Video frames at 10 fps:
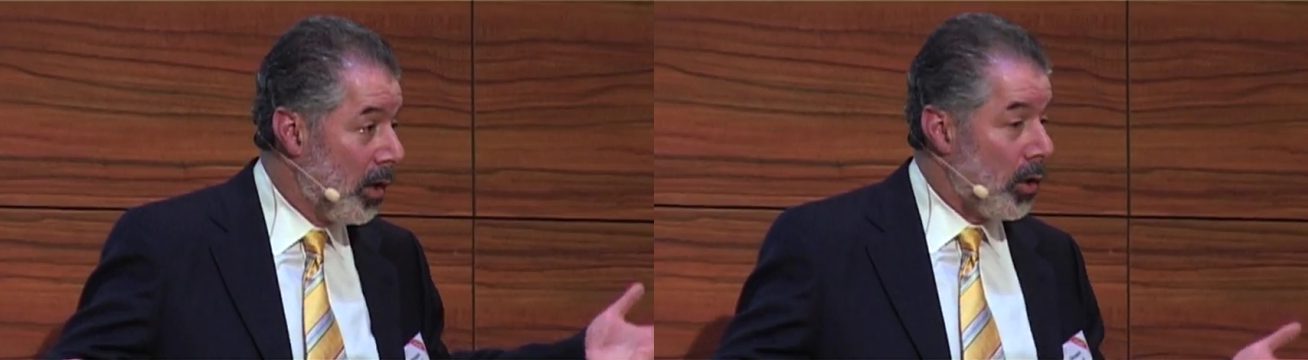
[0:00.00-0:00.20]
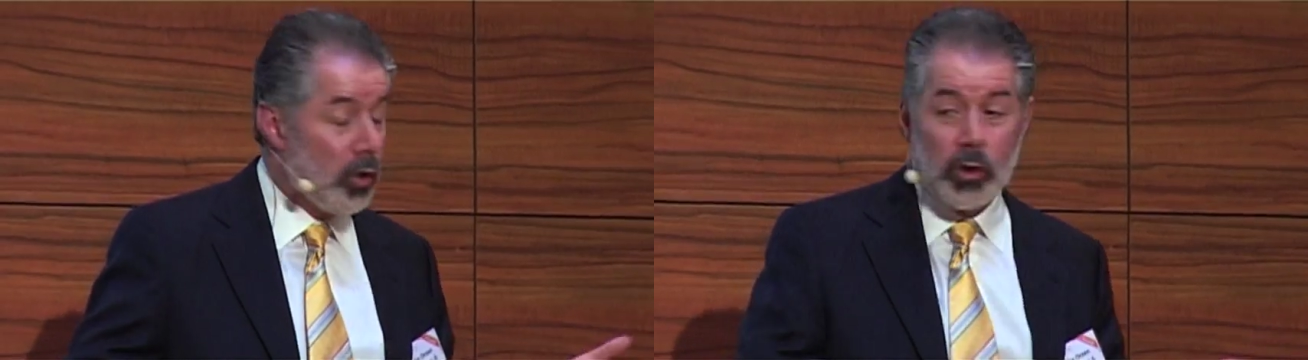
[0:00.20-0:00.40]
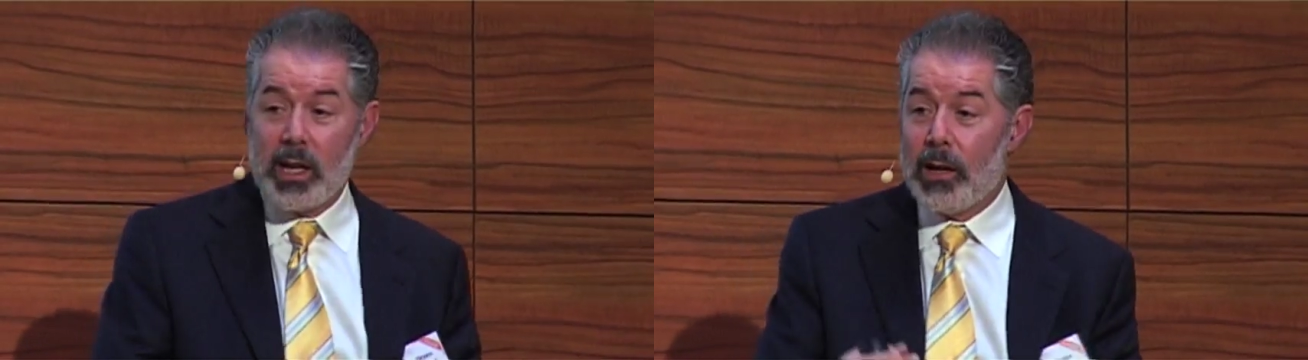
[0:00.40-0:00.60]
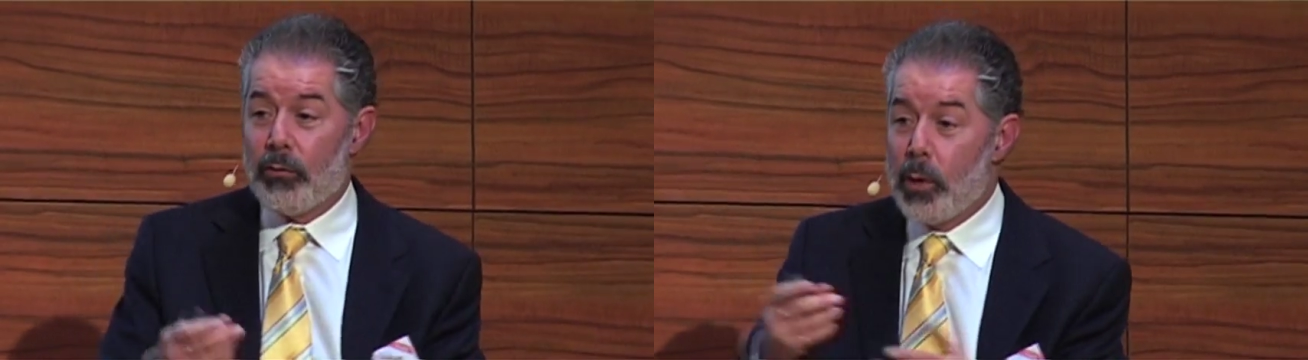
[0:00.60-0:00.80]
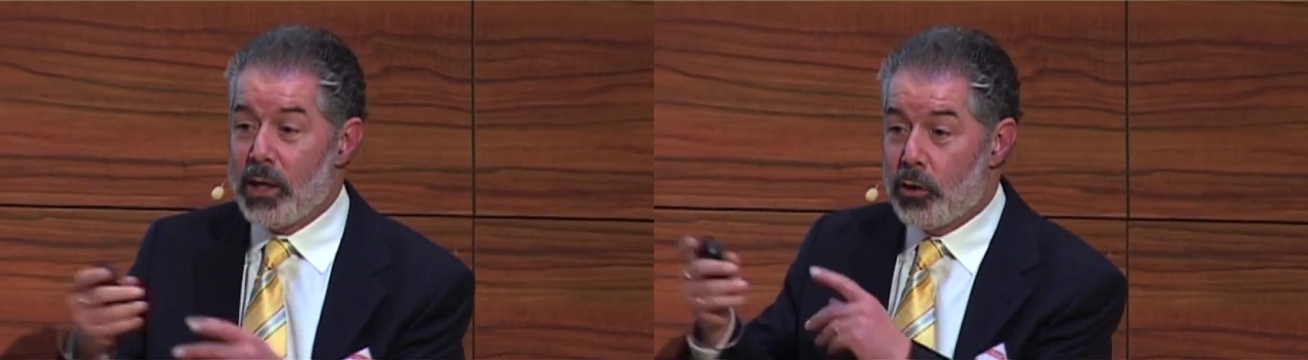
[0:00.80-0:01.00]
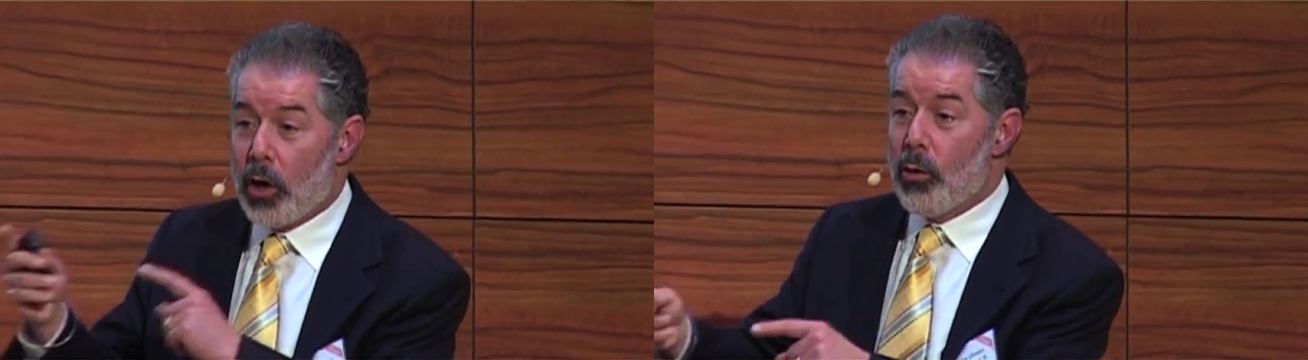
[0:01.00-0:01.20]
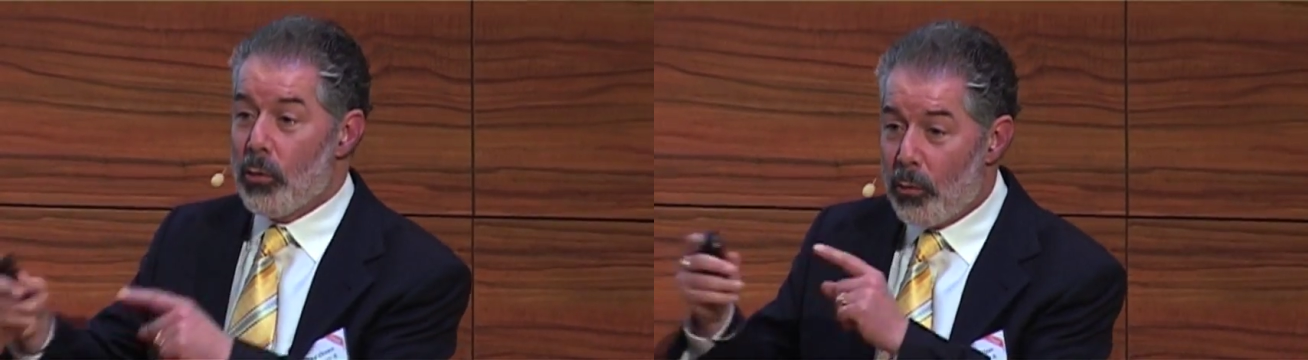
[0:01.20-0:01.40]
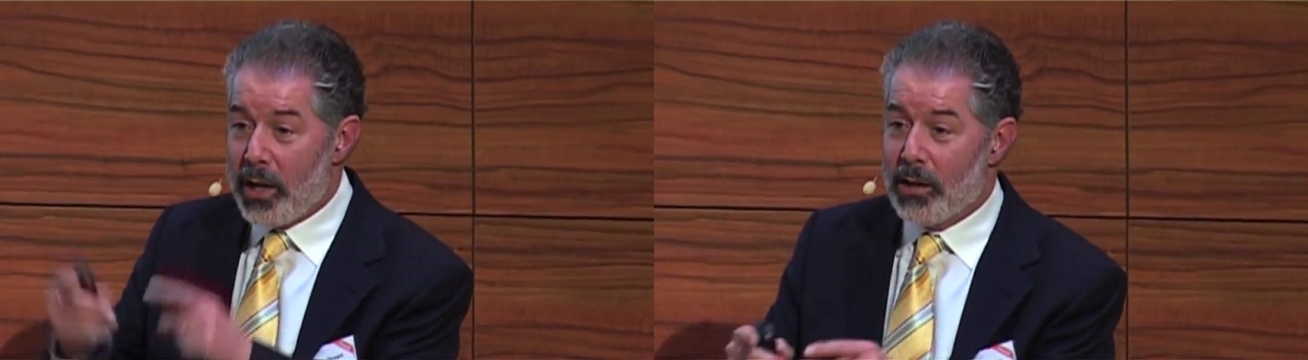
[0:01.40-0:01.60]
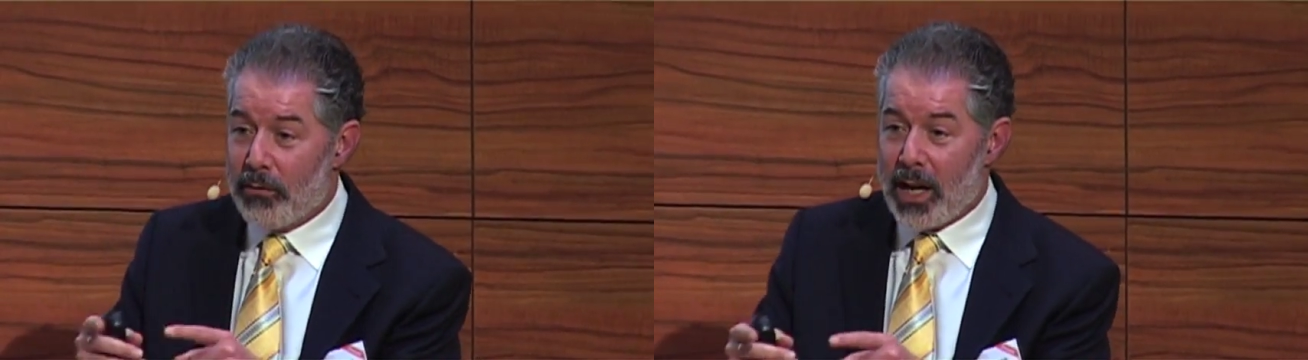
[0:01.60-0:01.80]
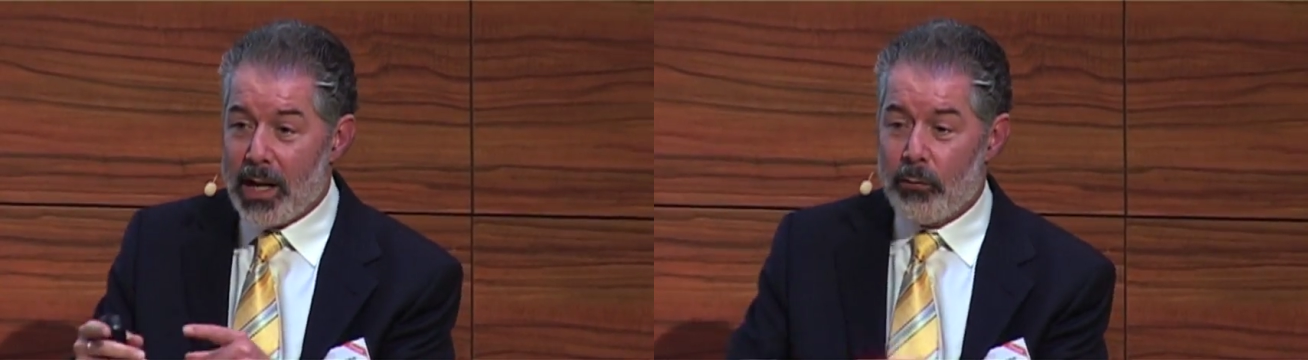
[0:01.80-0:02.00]
So if we don't
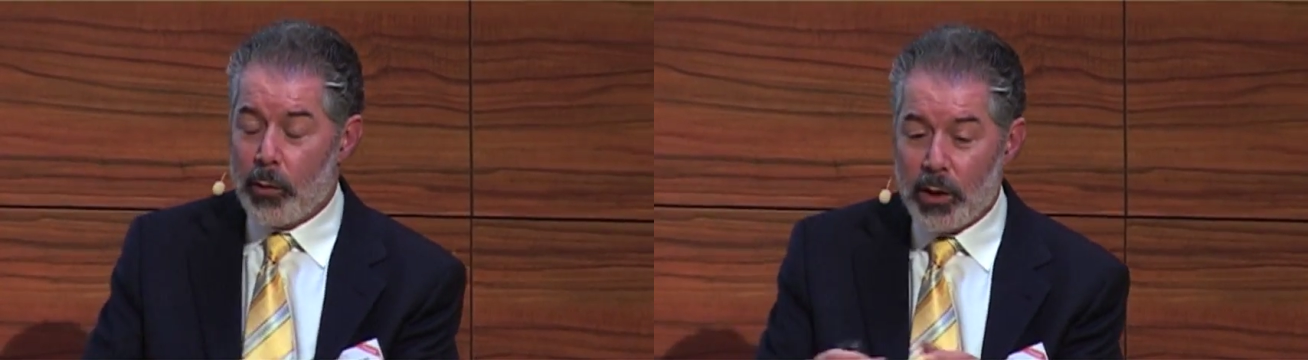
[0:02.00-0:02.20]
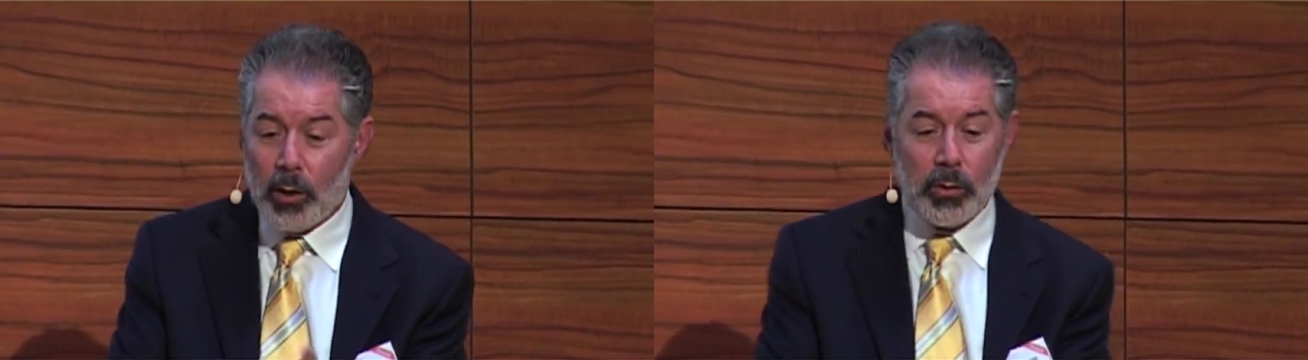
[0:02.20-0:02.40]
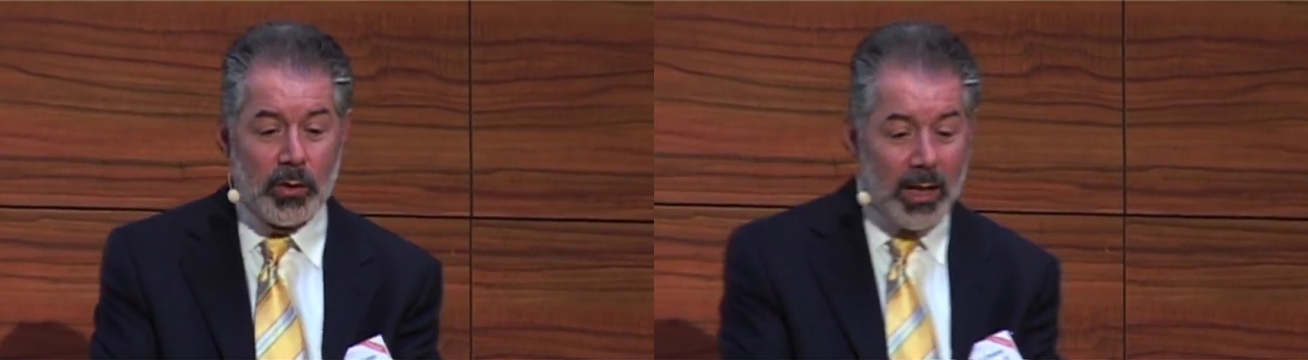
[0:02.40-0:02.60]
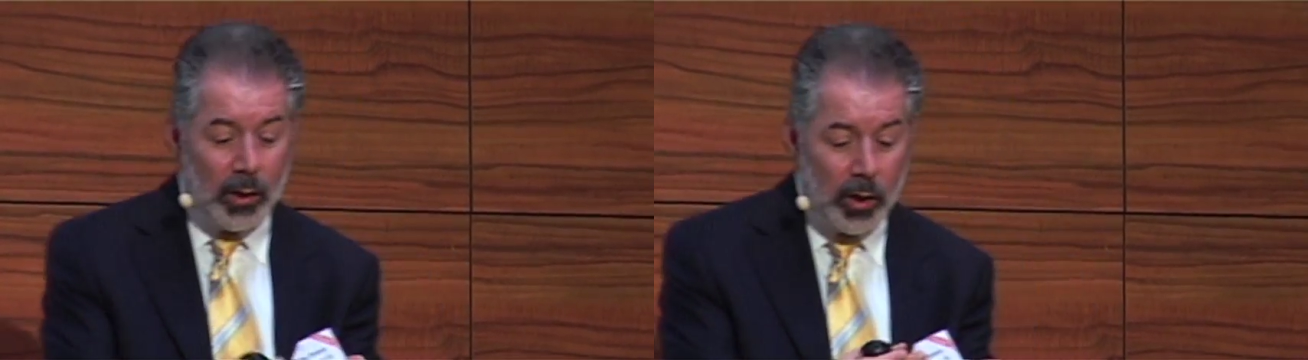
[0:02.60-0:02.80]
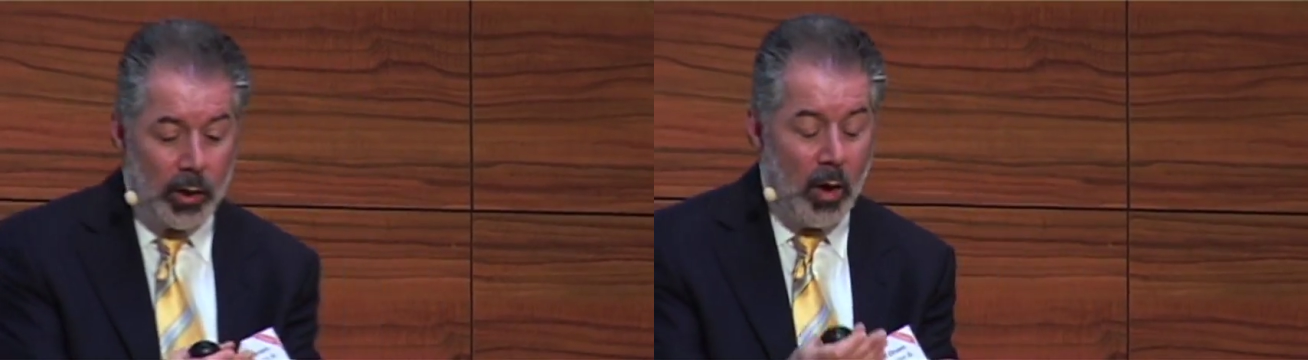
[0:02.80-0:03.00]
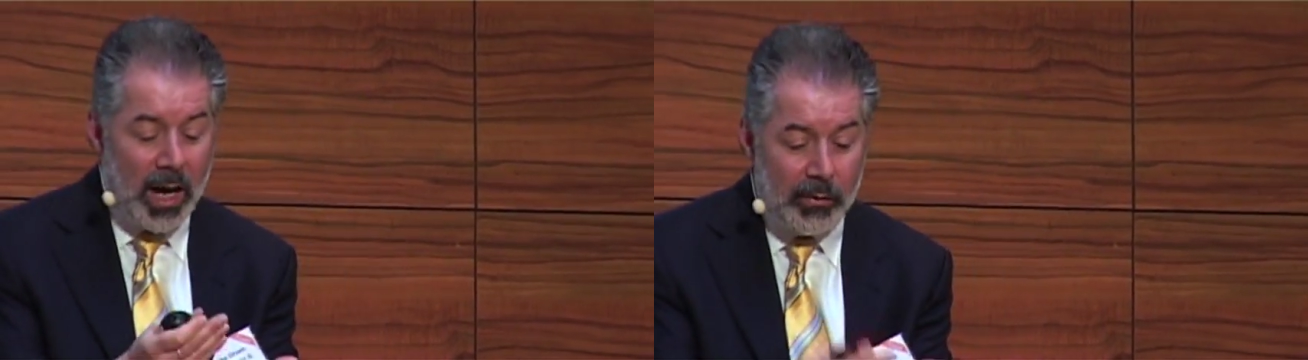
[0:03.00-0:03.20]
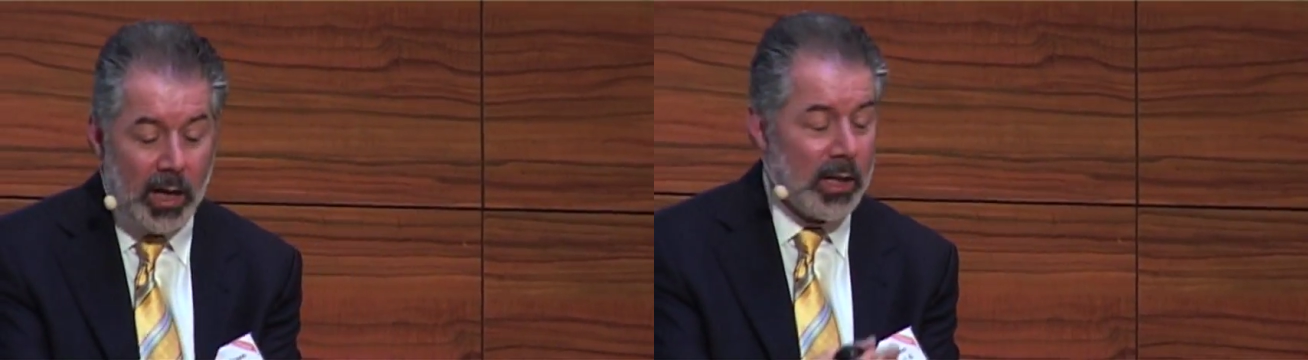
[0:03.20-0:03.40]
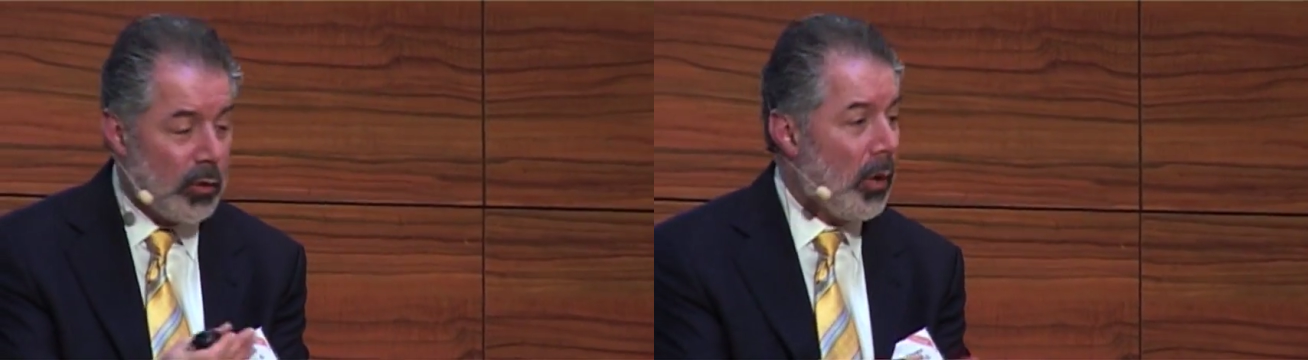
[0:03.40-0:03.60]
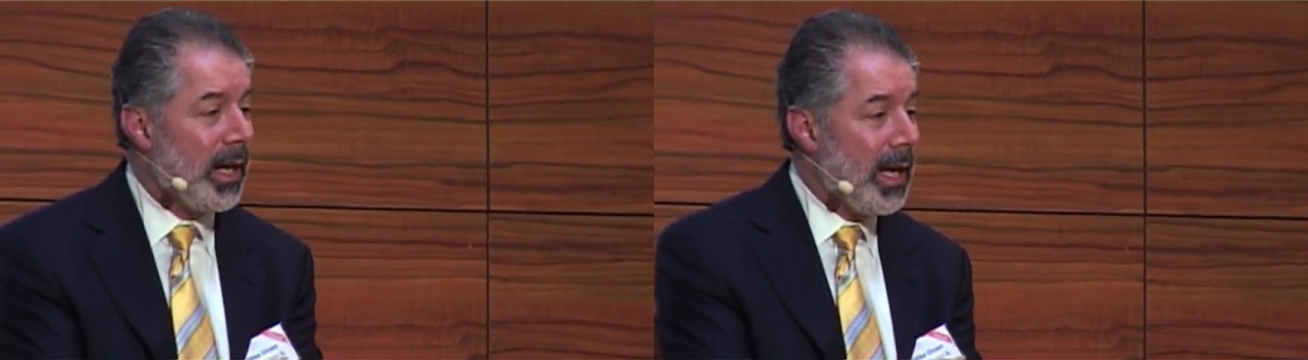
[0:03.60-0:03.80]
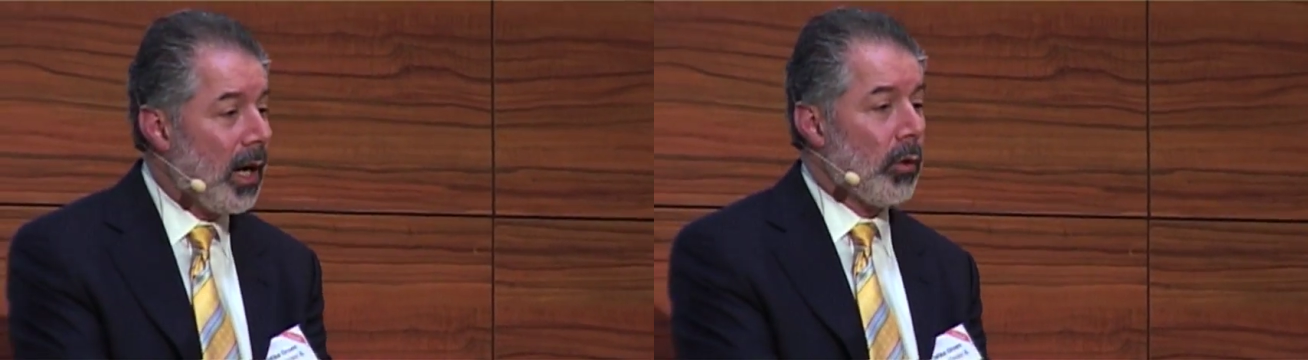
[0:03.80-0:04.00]
reinvest, if we don't say, look, I've got
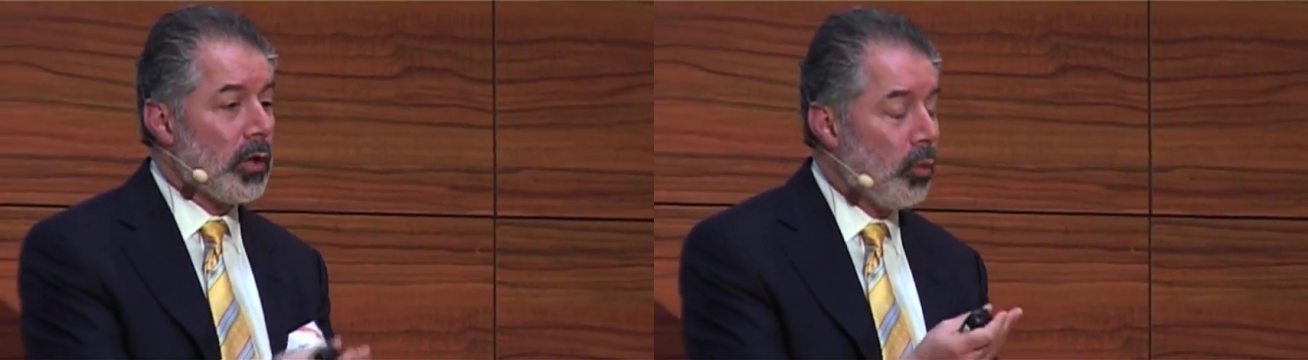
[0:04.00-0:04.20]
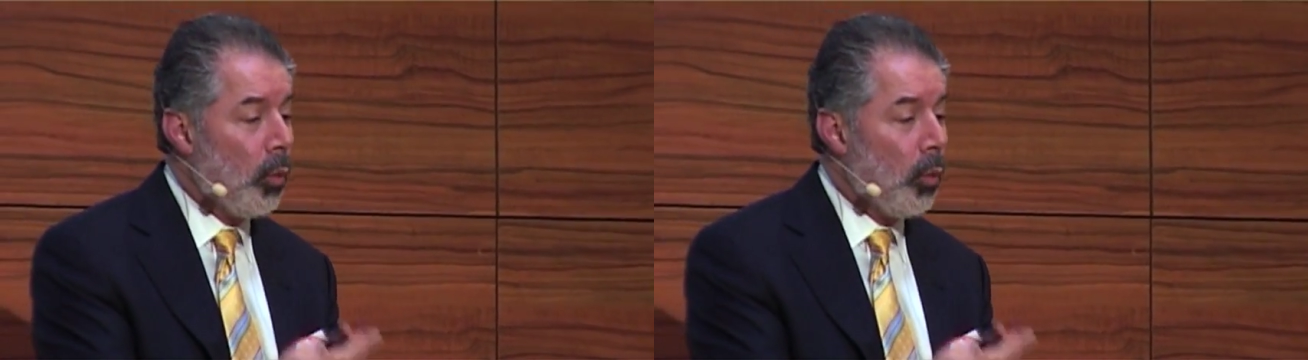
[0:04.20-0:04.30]
20 hours,